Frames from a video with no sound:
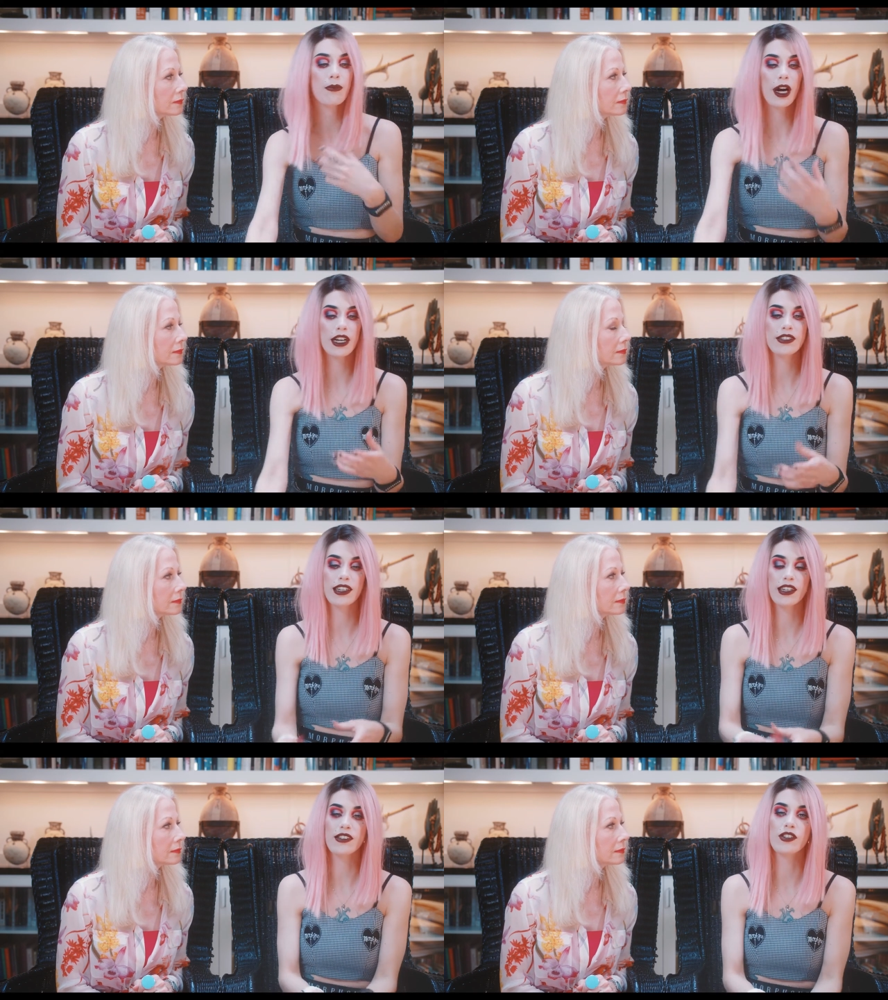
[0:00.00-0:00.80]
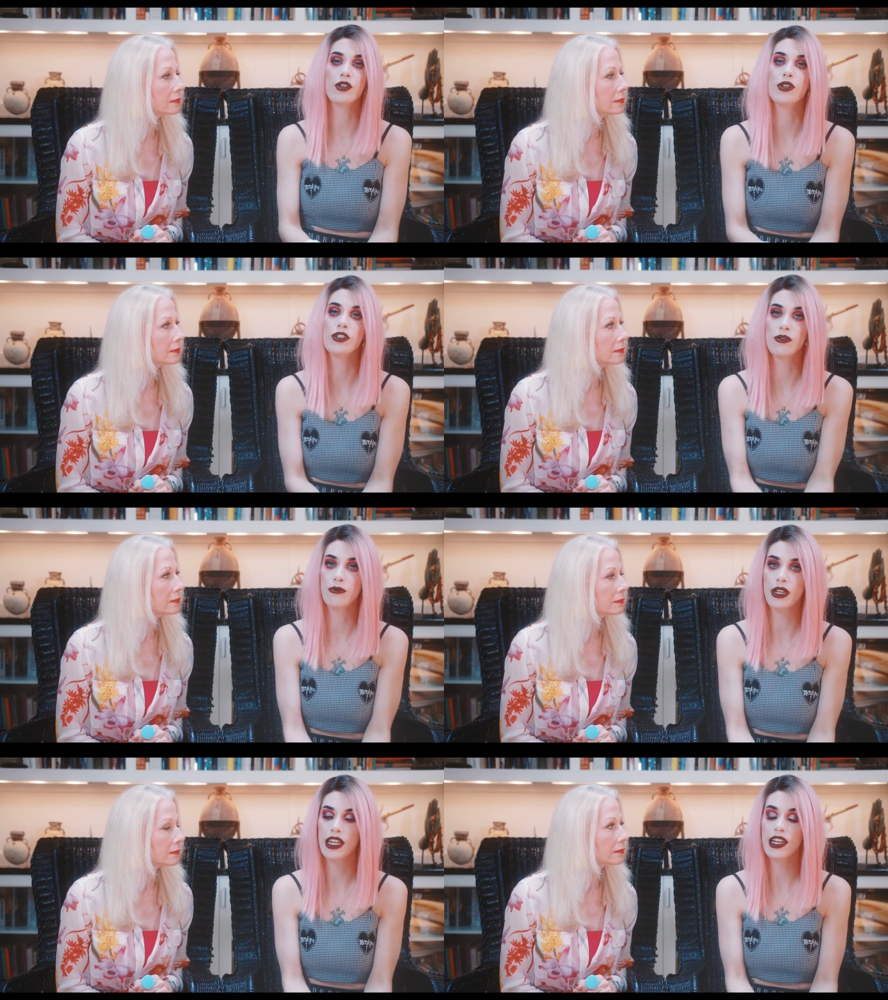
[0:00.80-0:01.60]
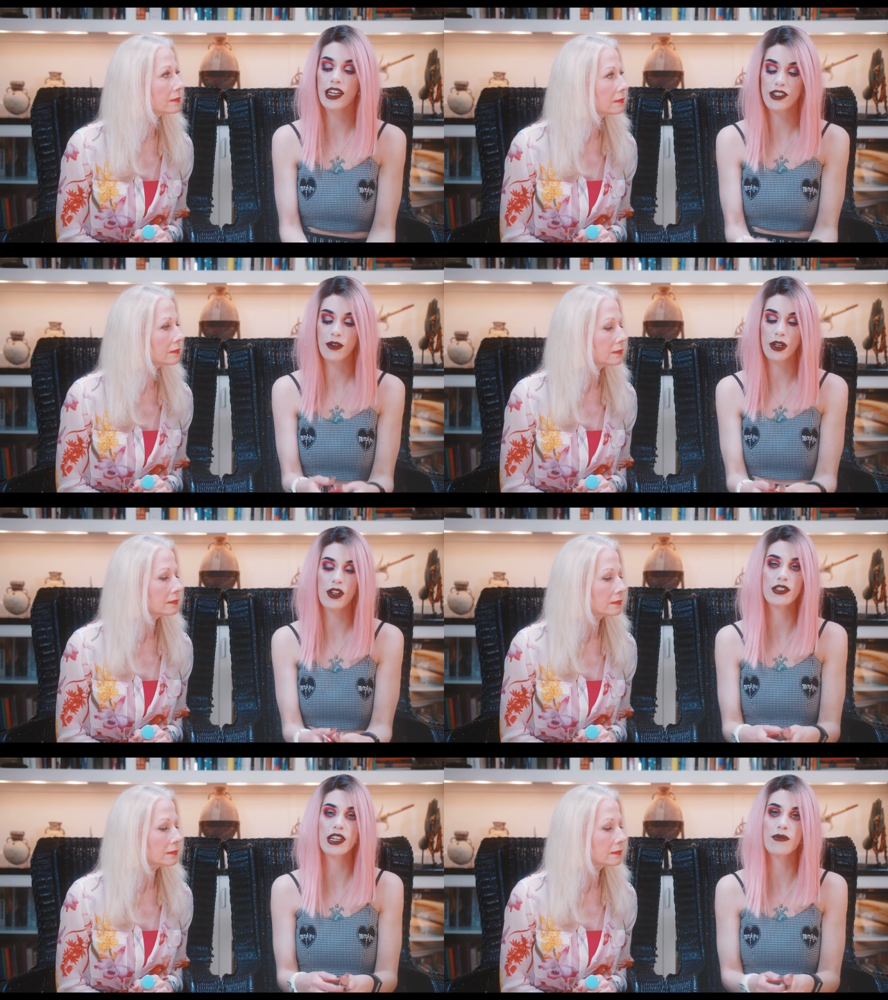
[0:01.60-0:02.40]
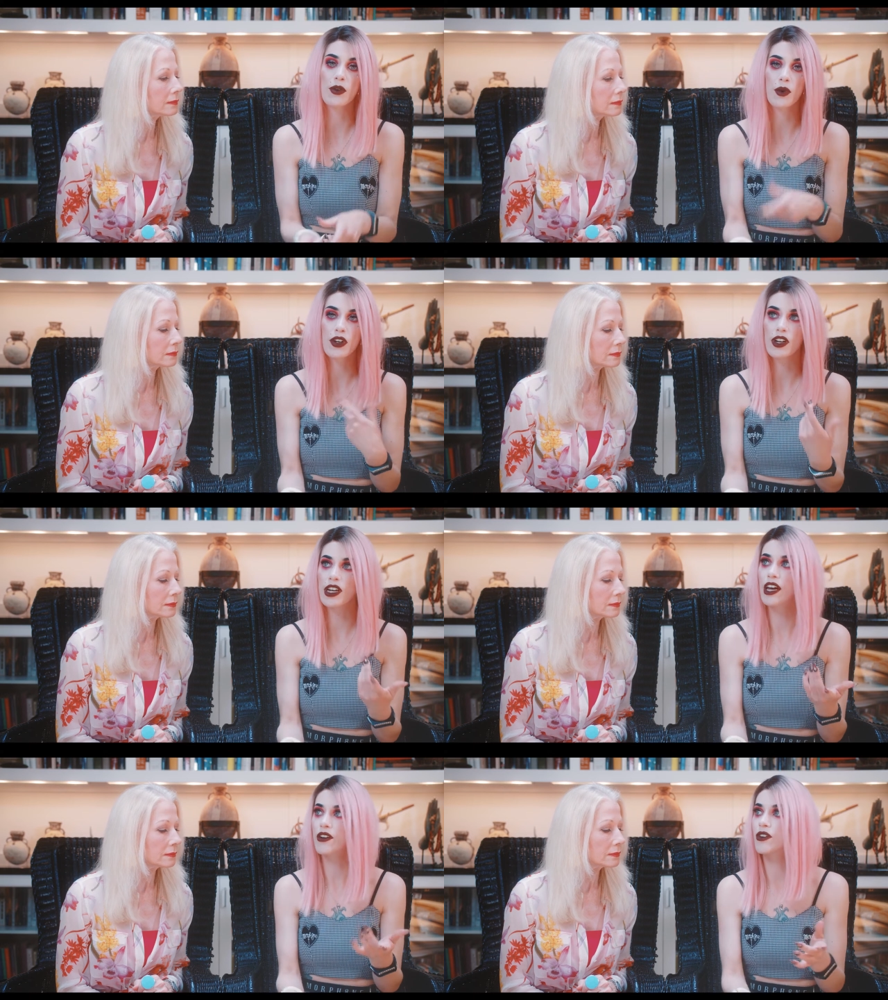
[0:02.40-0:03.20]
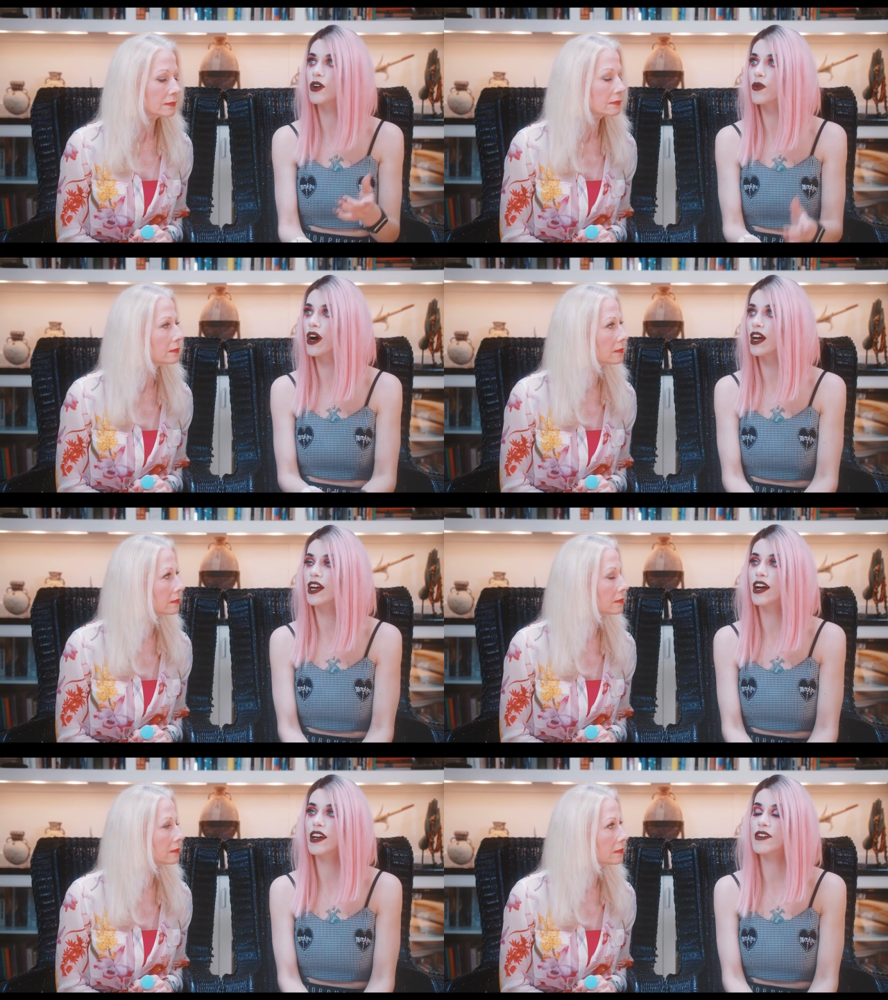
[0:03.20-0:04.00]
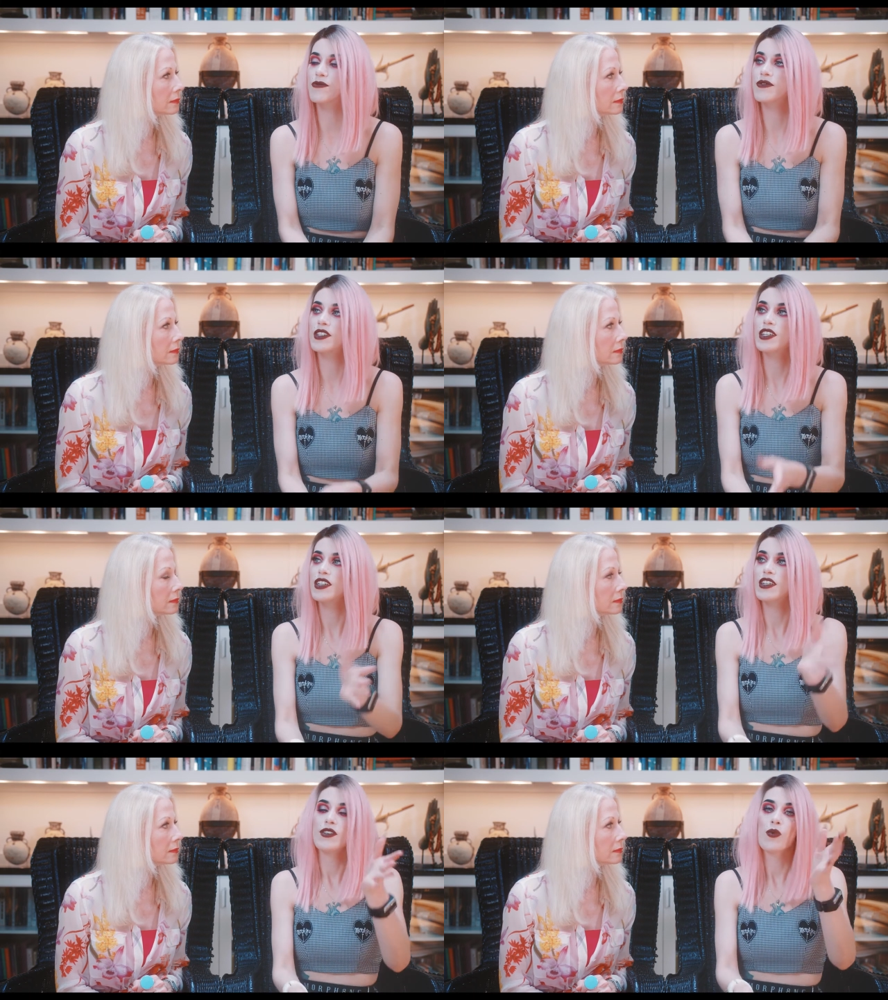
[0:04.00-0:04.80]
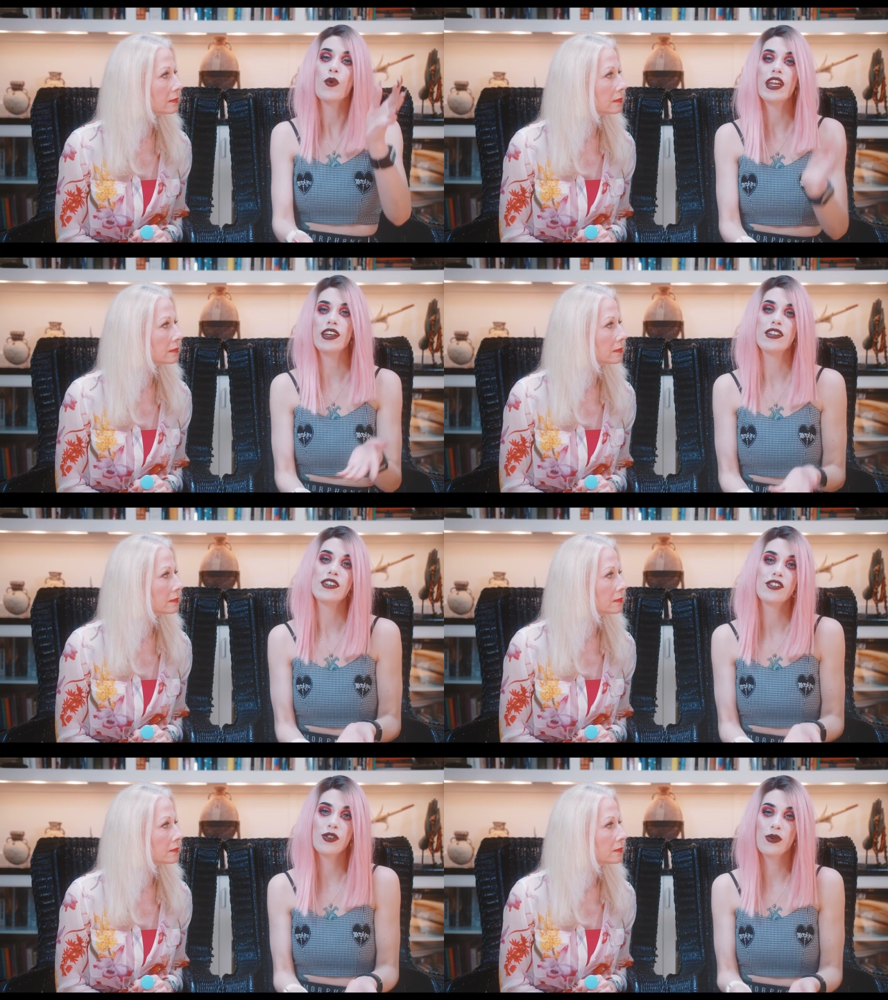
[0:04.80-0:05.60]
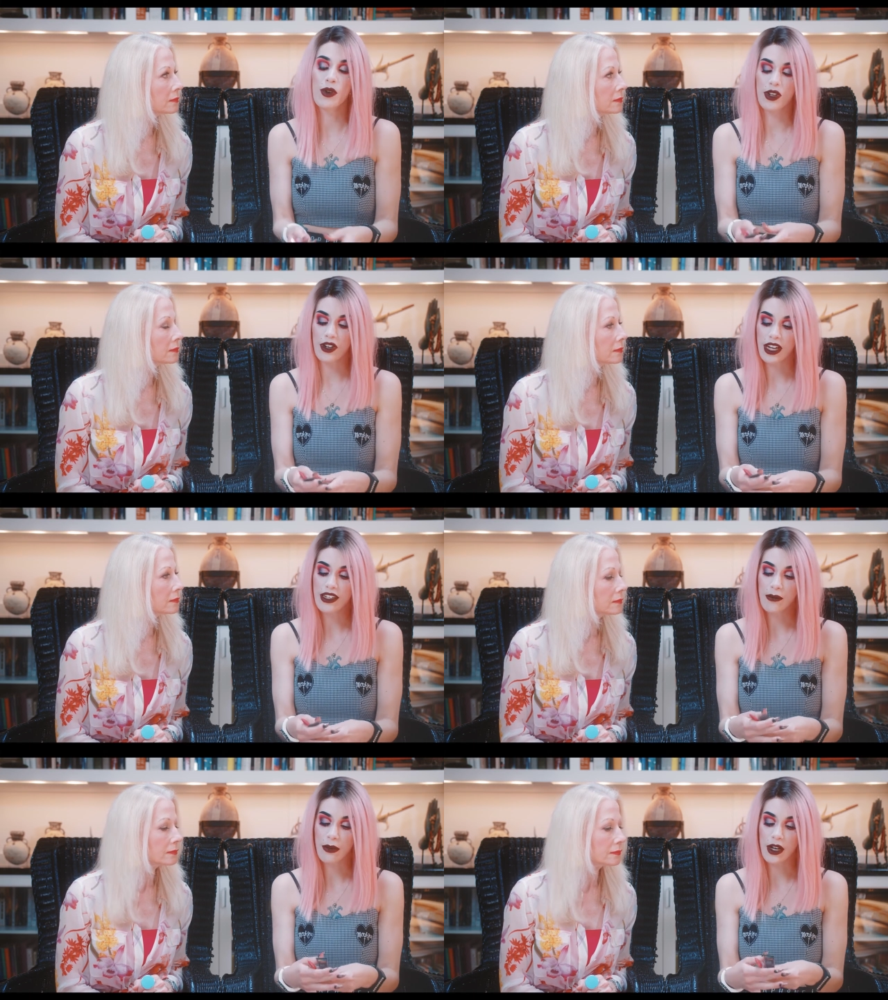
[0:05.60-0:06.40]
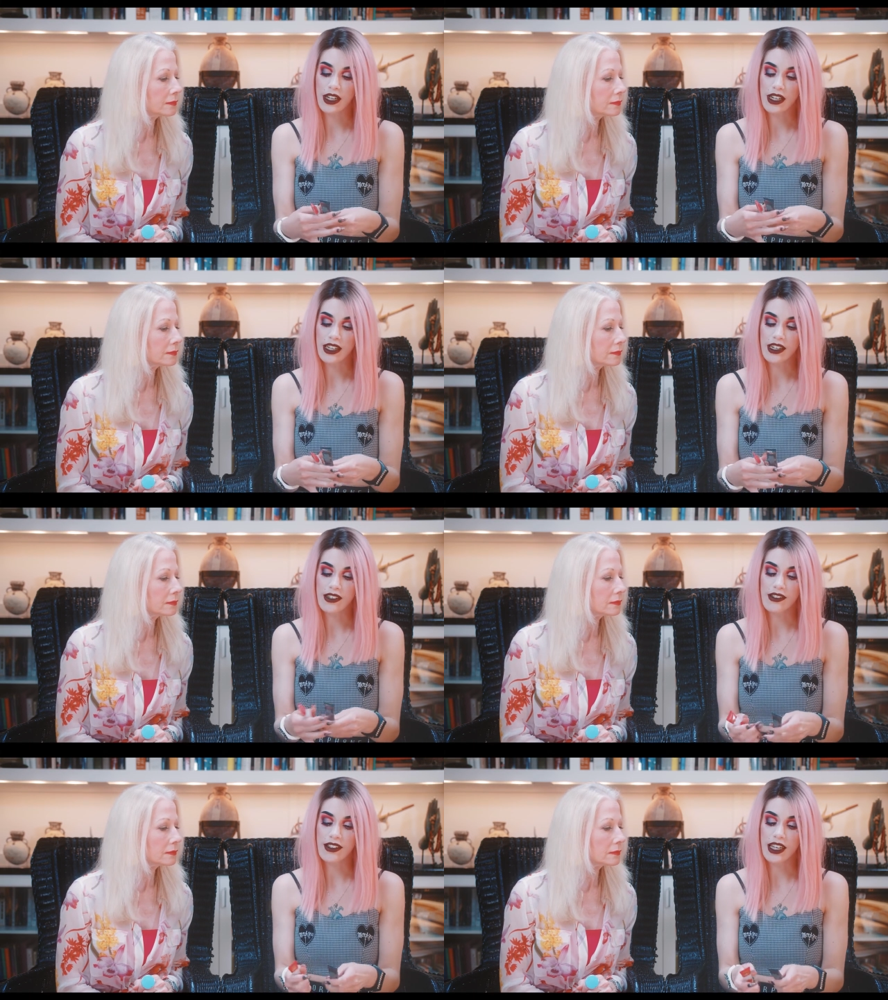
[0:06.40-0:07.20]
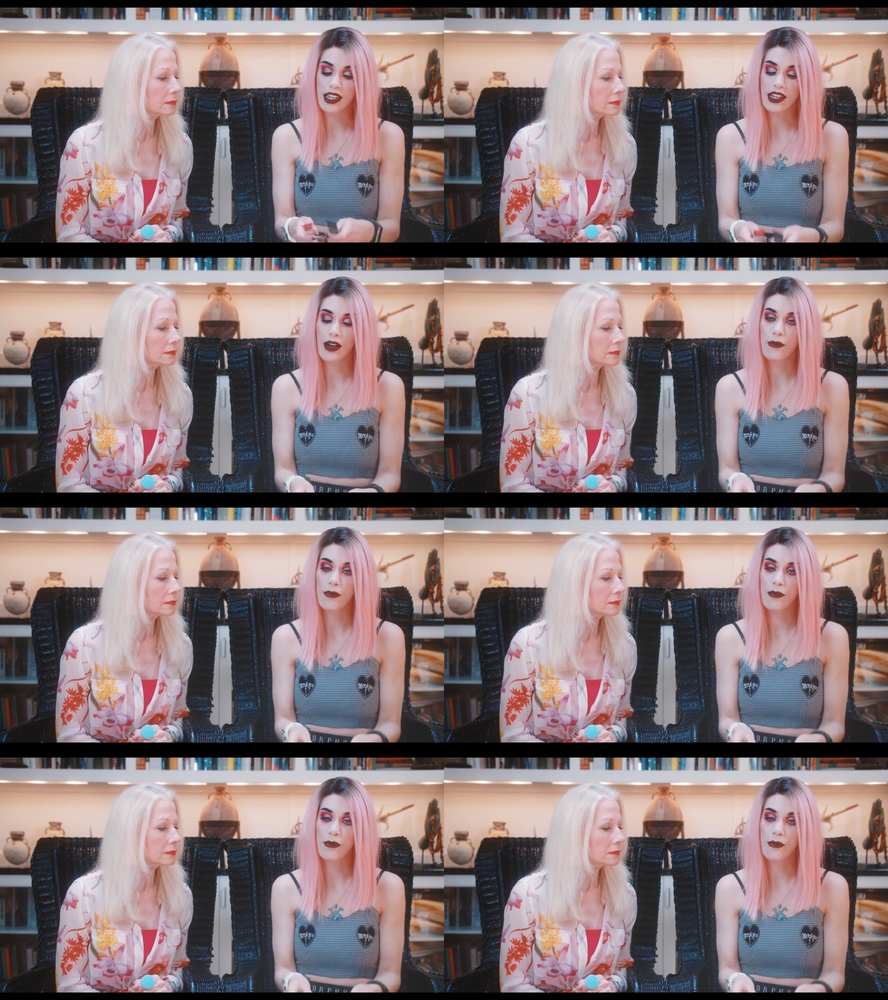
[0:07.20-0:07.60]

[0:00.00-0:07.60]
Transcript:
Speaker 1: but it is newer to me. It took me a long time to order and I don't know why I waited to order it, but it is the